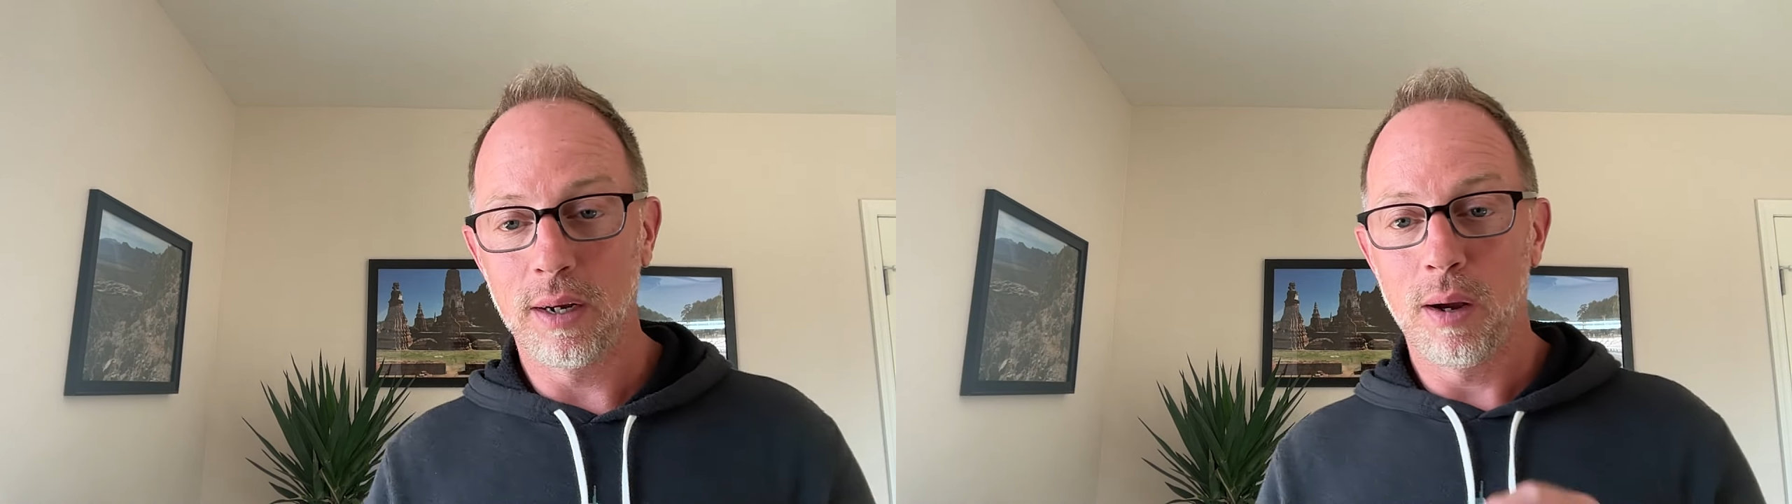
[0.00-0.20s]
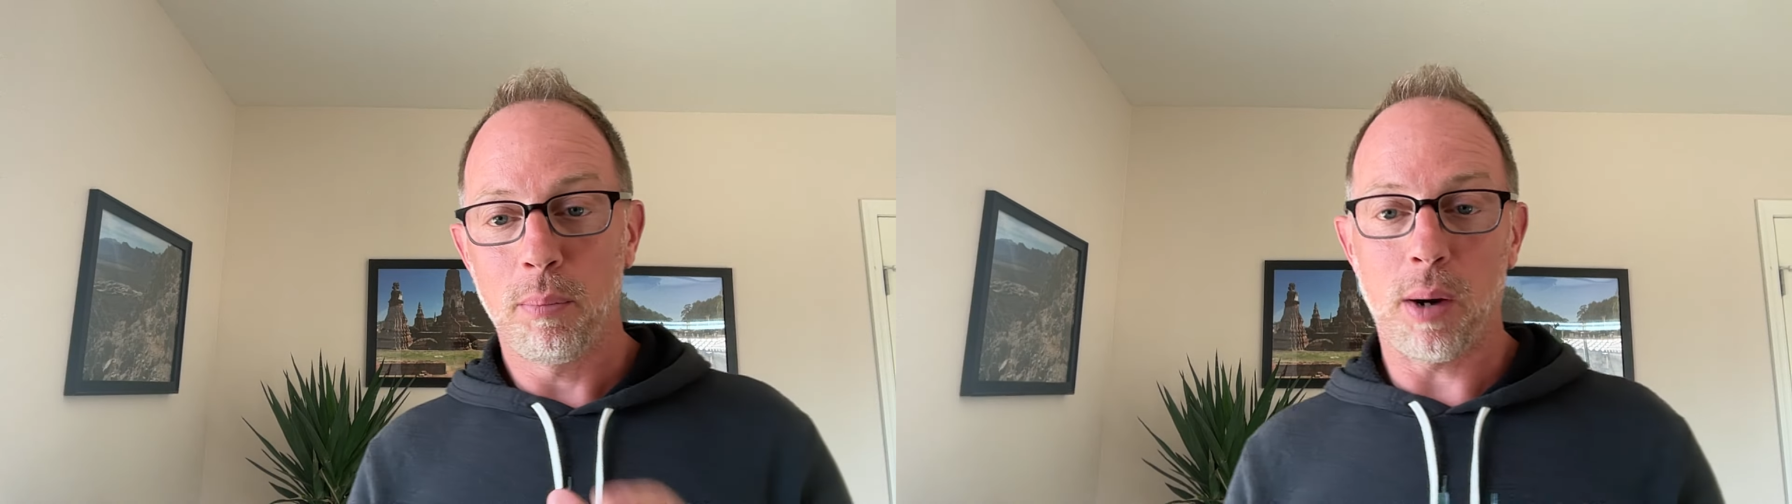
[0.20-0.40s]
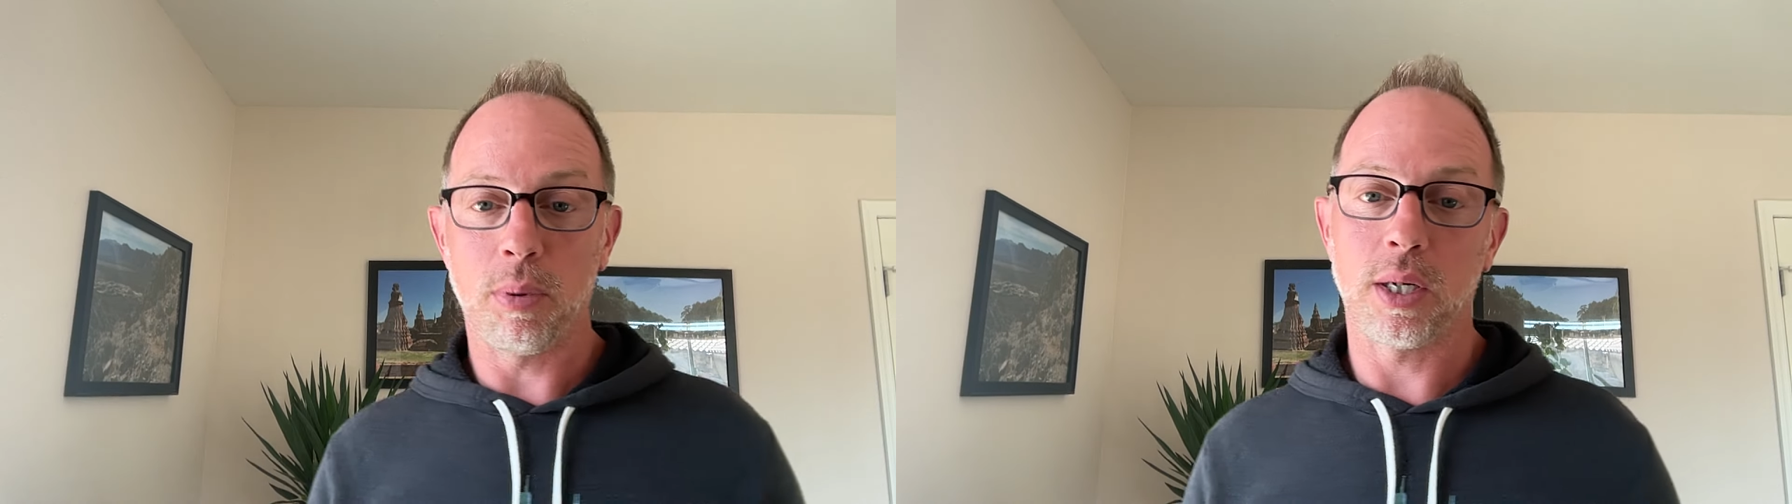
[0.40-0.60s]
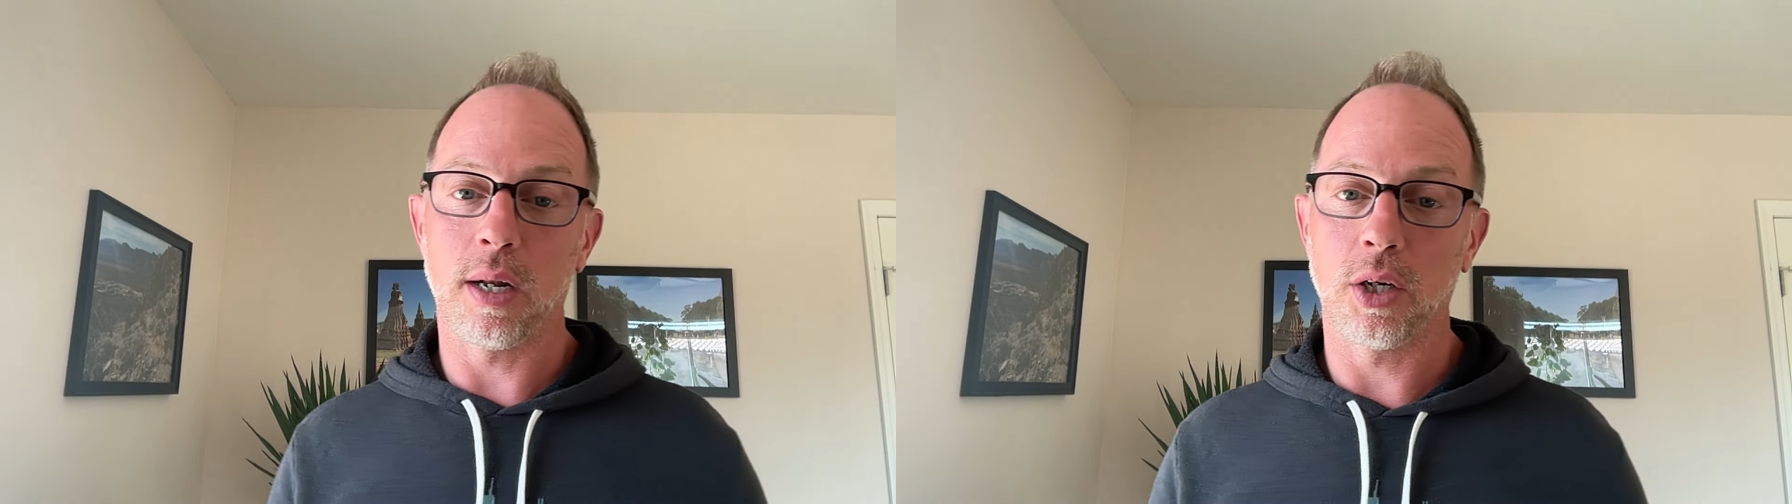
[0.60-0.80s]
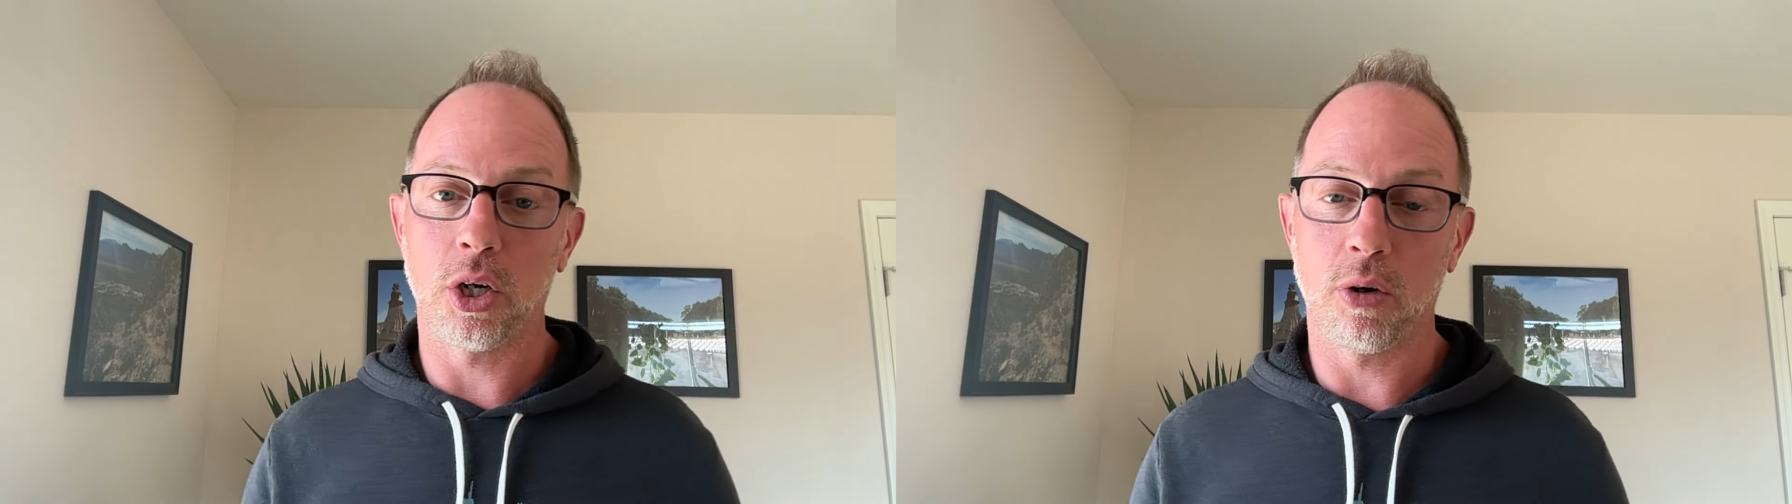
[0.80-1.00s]
published in the
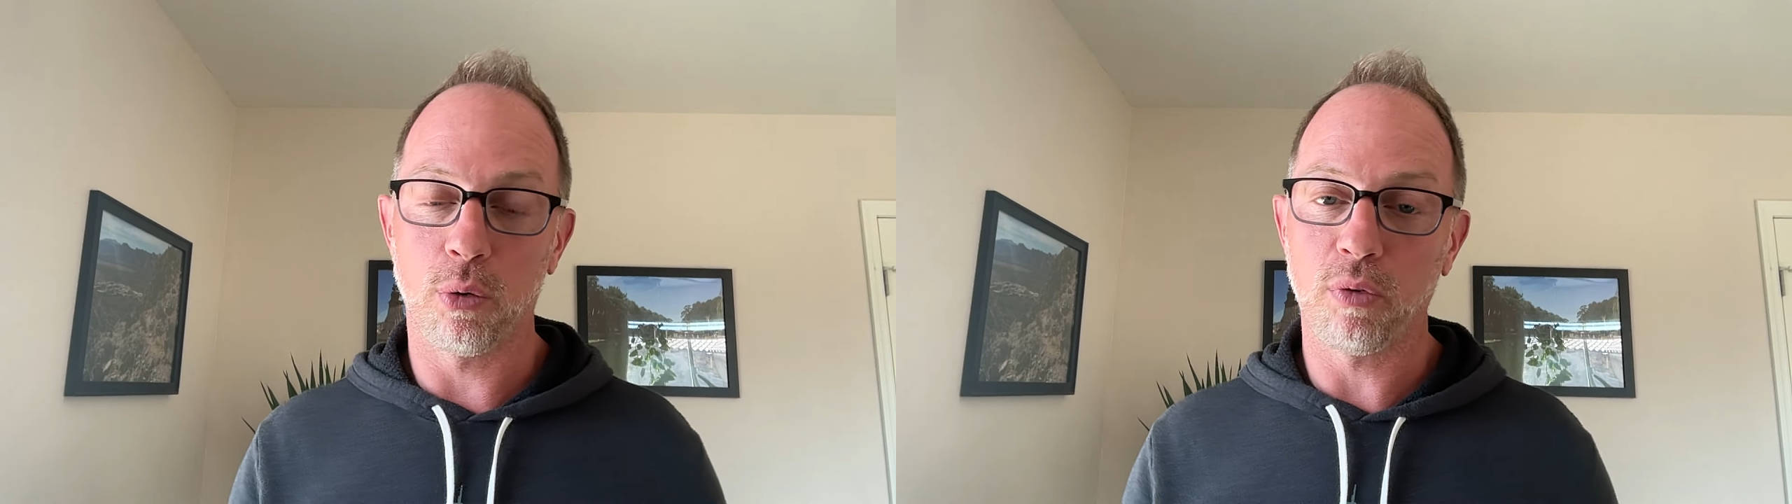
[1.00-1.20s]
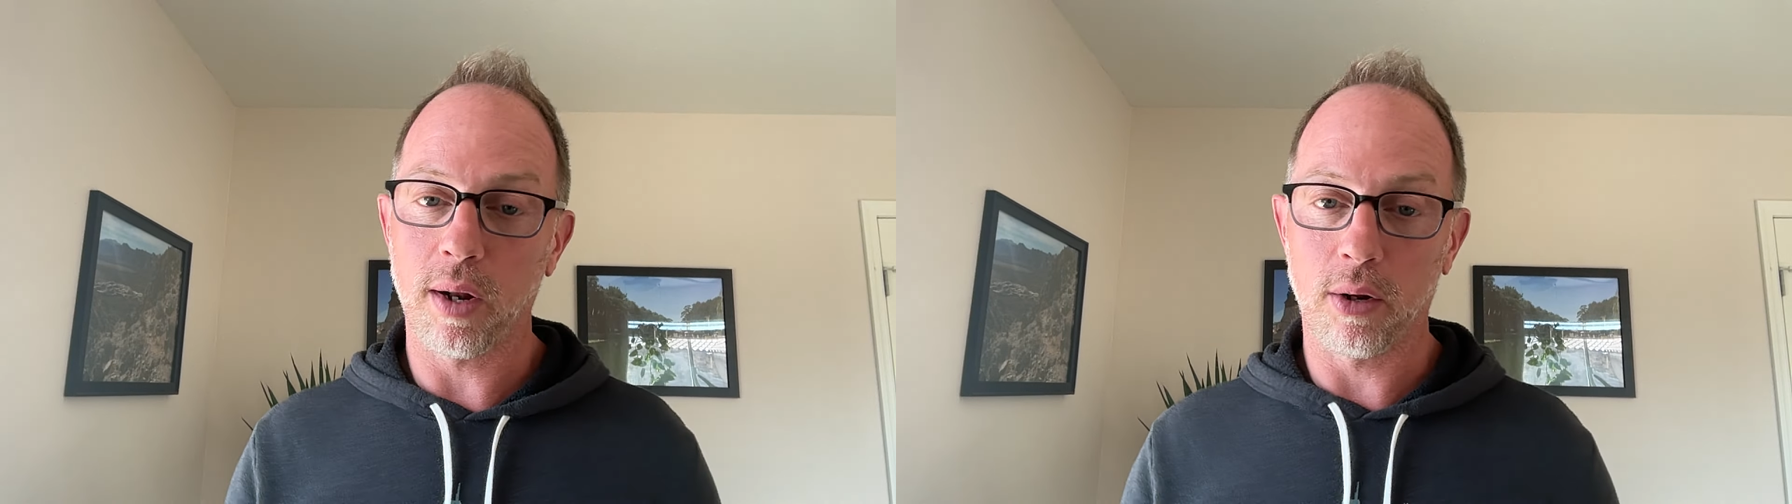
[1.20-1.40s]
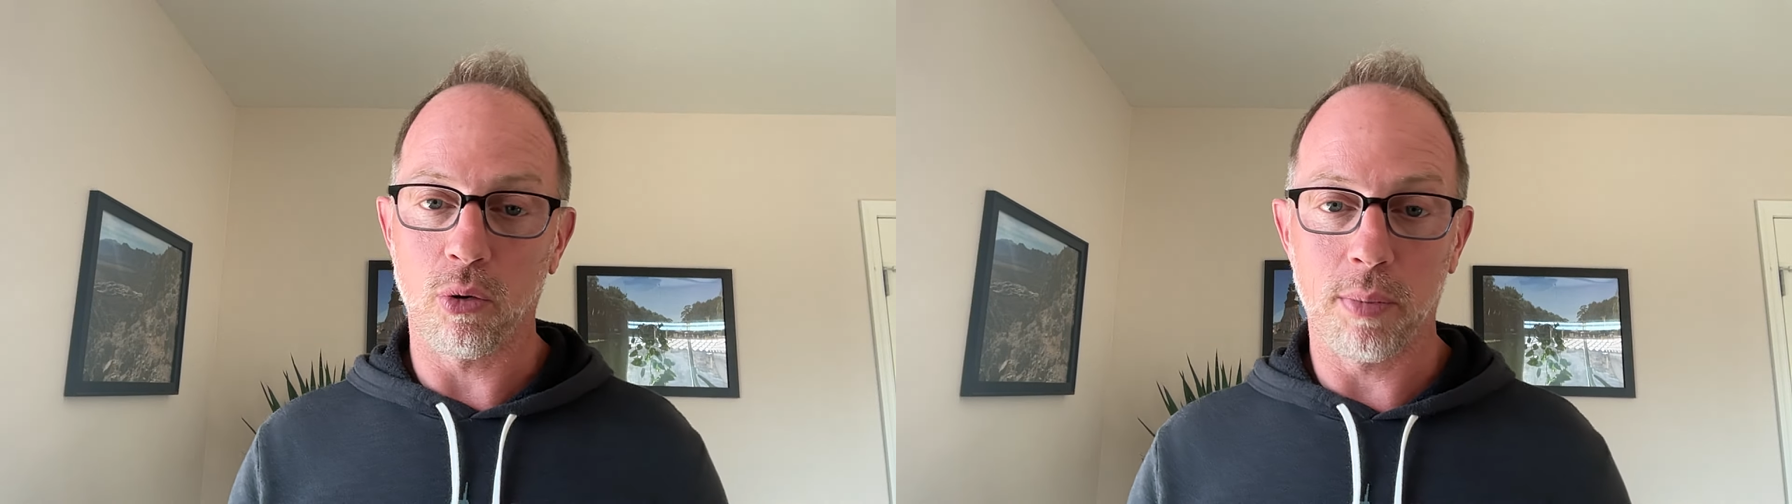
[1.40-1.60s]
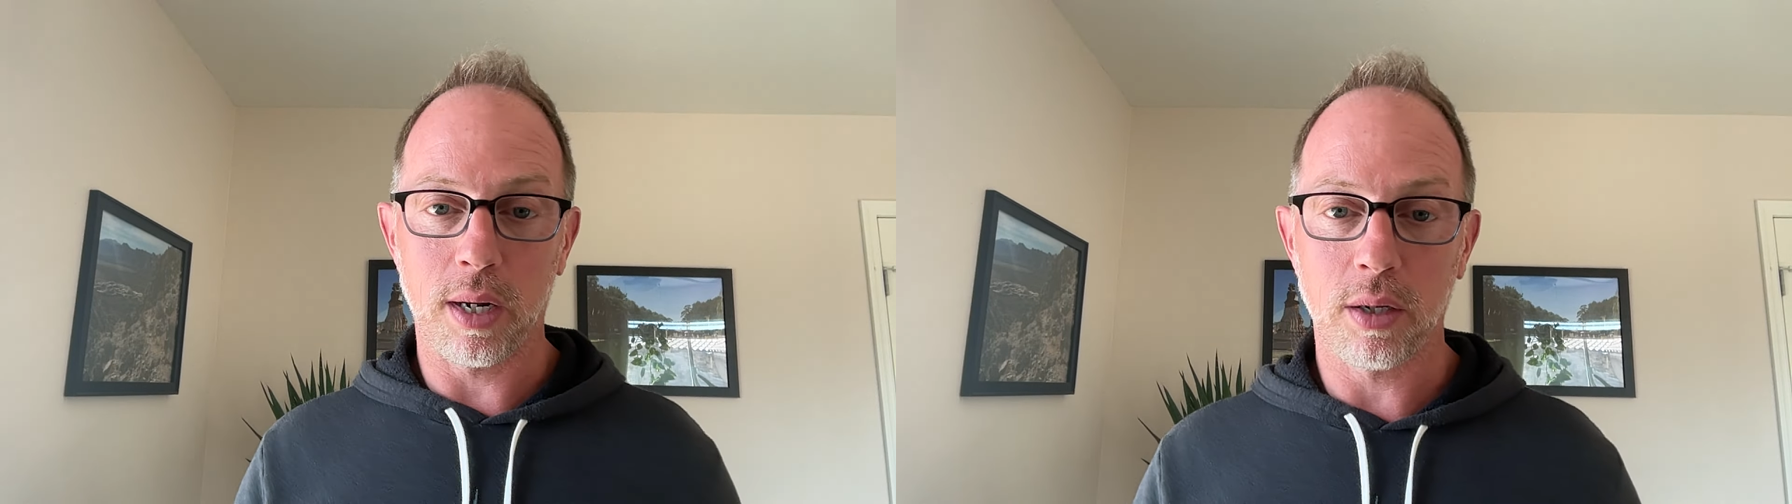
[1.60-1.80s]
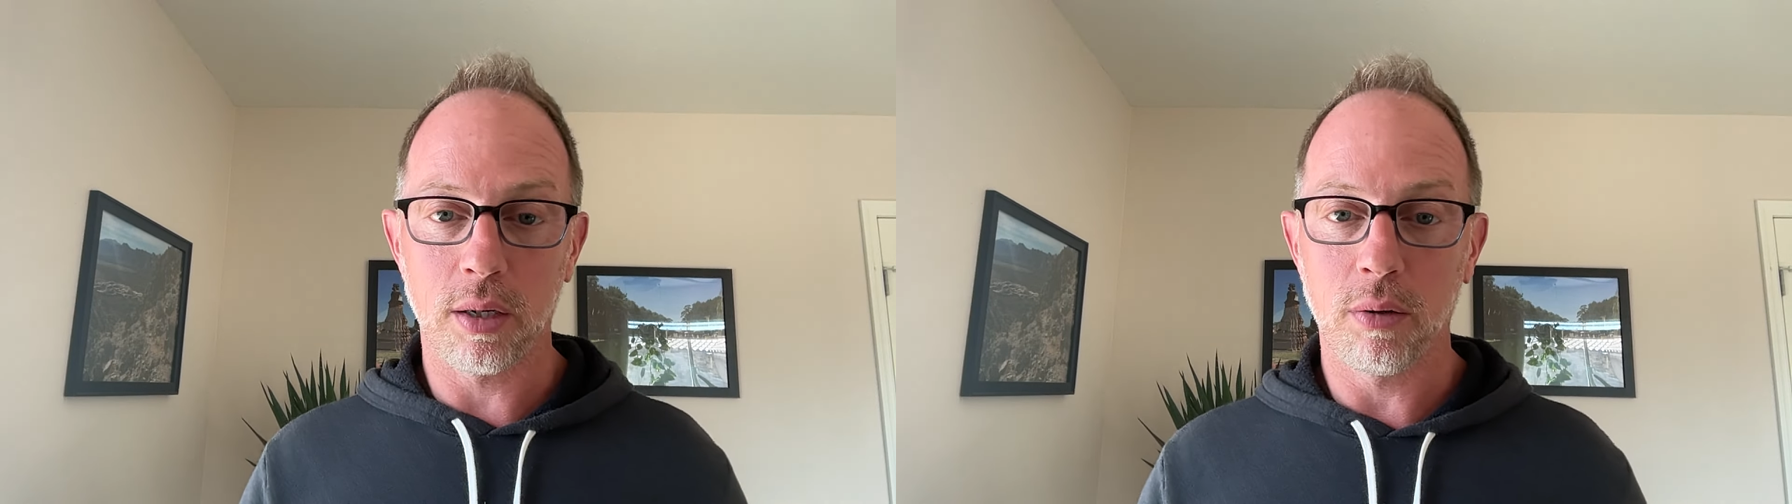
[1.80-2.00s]
Journal of Clinical
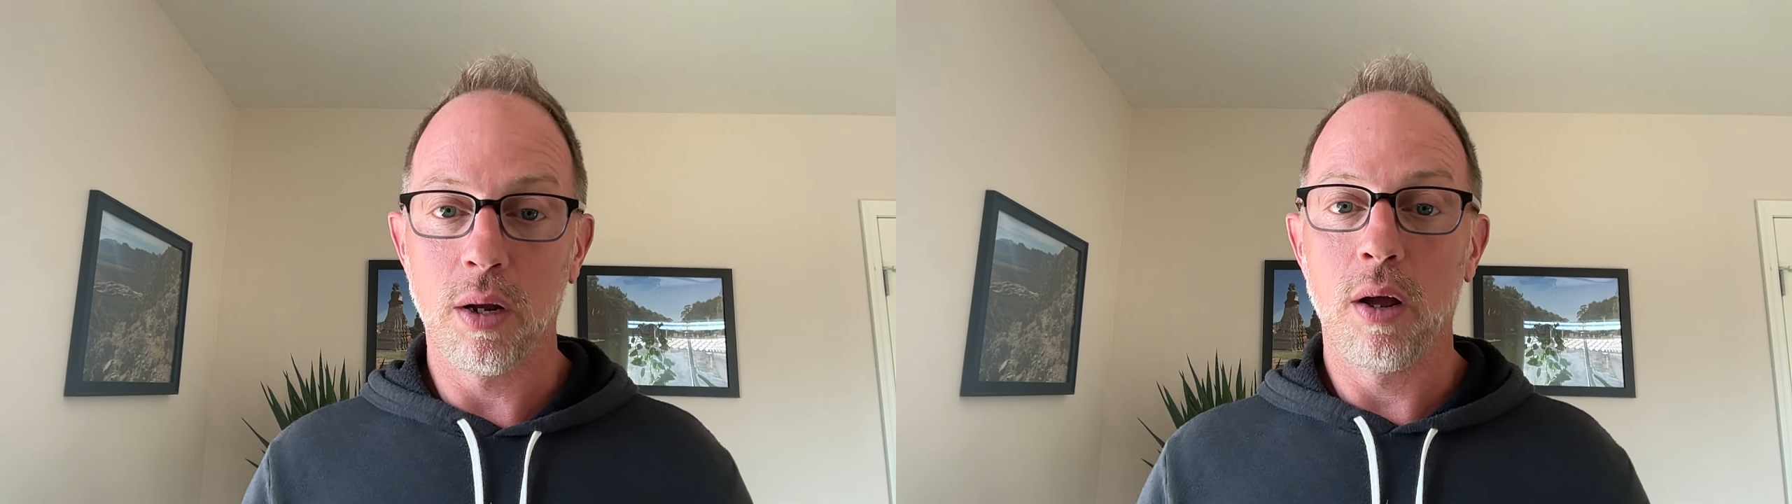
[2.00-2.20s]
Medicine,